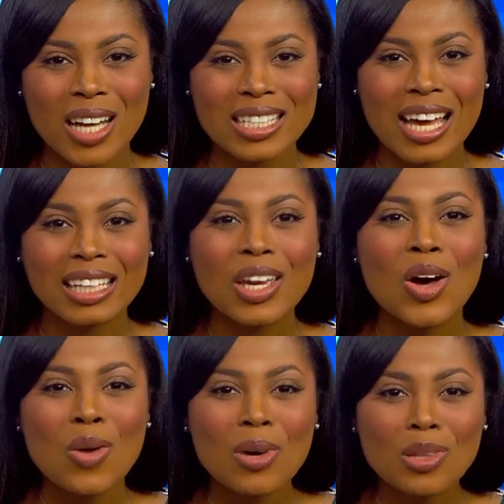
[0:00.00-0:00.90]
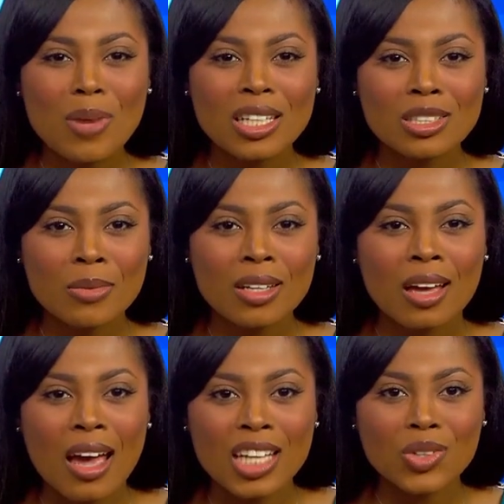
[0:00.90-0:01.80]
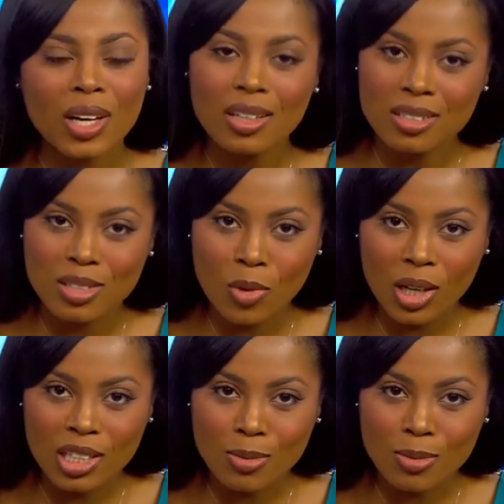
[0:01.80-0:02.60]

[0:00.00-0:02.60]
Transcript: Vitale Wealth Management. And joining us this morning